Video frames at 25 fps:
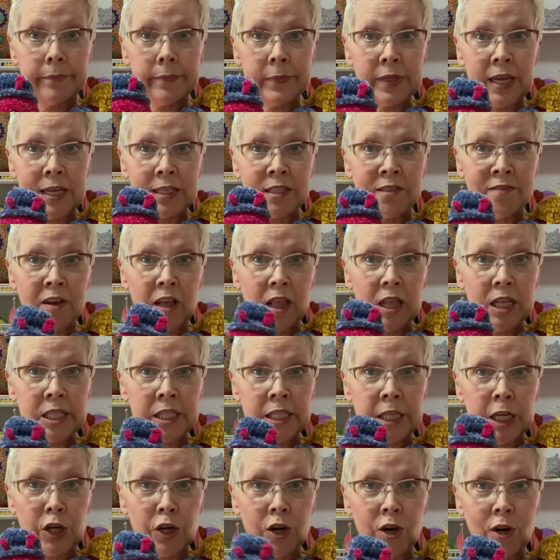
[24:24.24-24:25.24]
as a
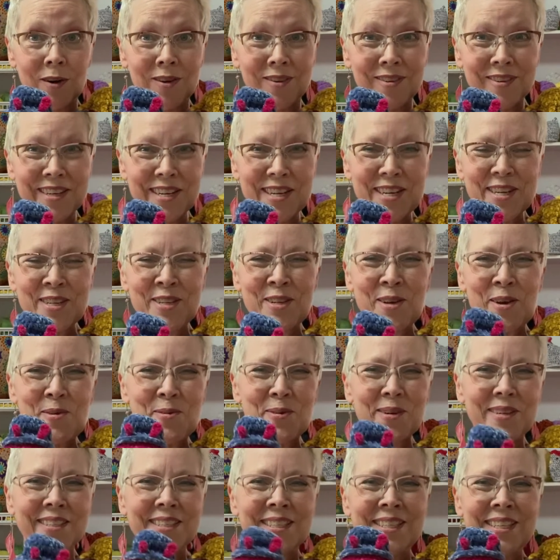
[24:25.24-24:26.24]
volunteer, so
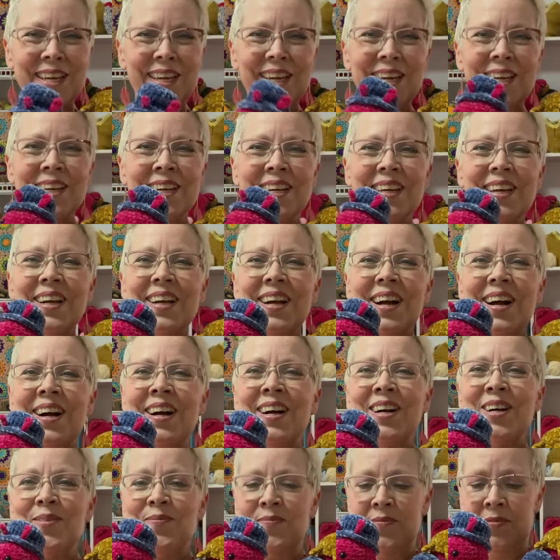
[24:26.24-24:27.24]
we'll see.
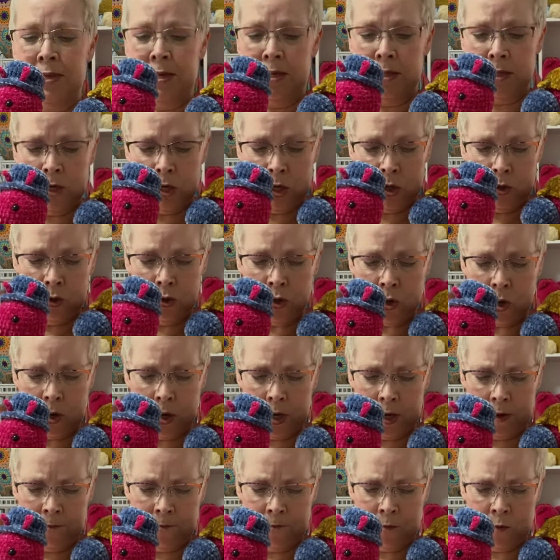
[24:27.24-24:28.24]
I think the new
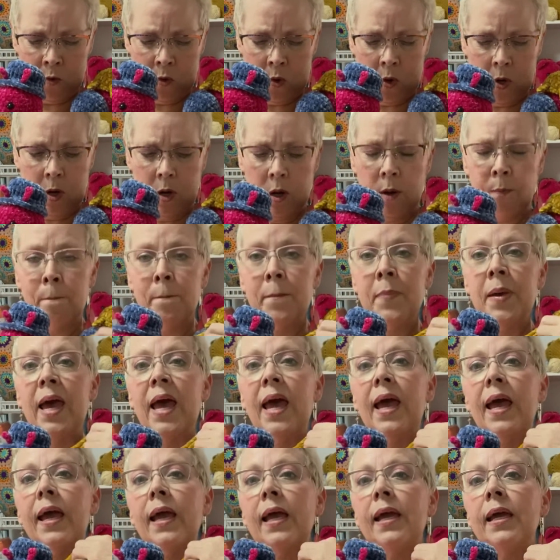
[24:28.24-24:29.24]
drawing for
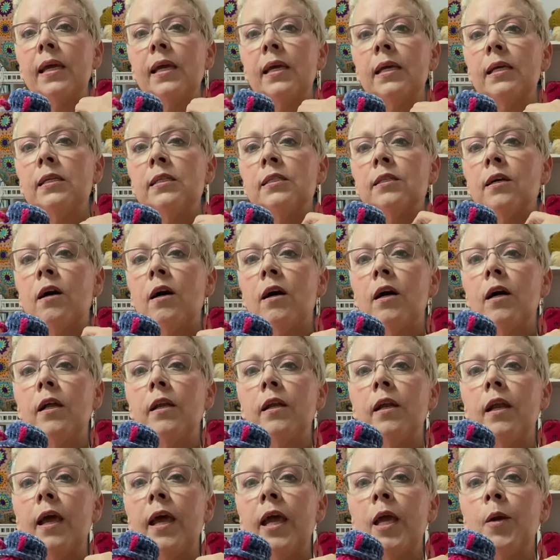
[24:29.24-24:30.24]
May is
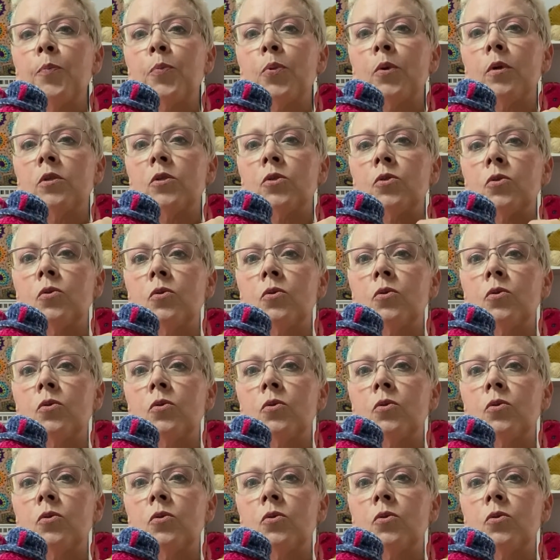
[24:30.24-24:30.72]
on April